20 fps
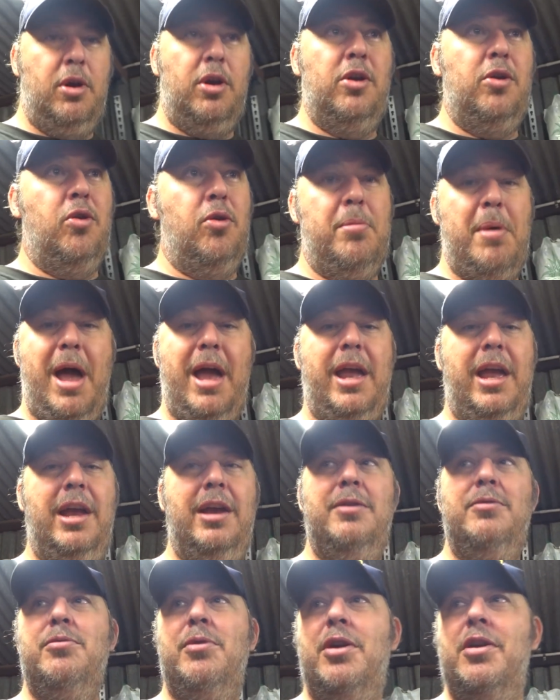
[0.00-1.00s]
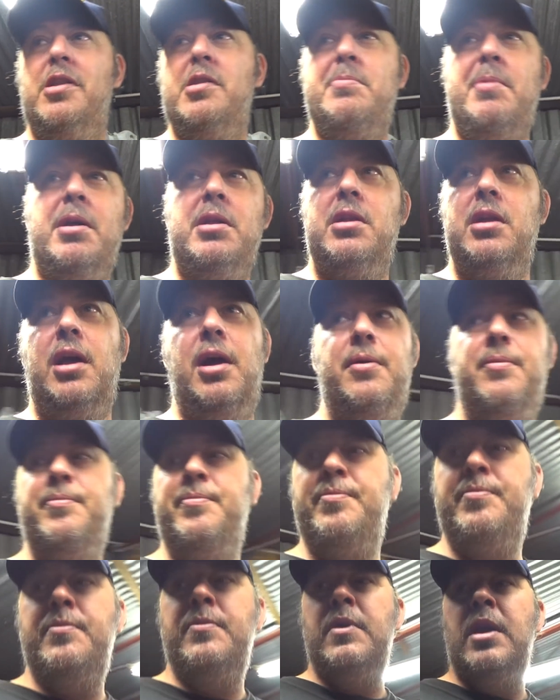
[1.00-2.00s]
it all back in where it's supposed to go.
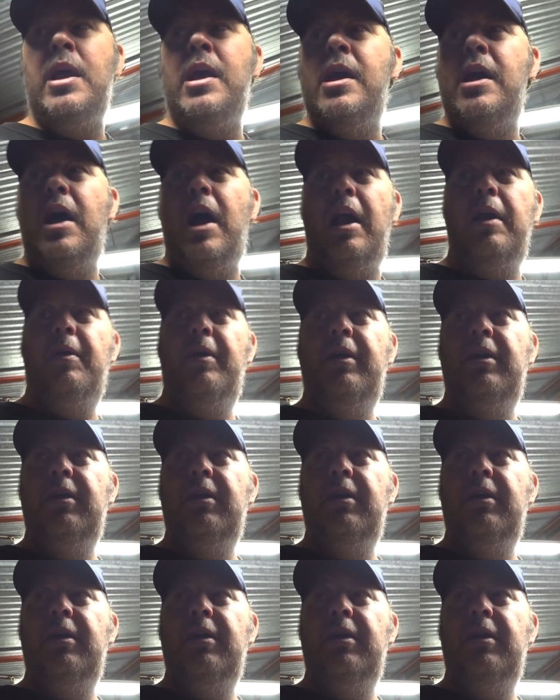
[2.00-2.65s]
Anyway,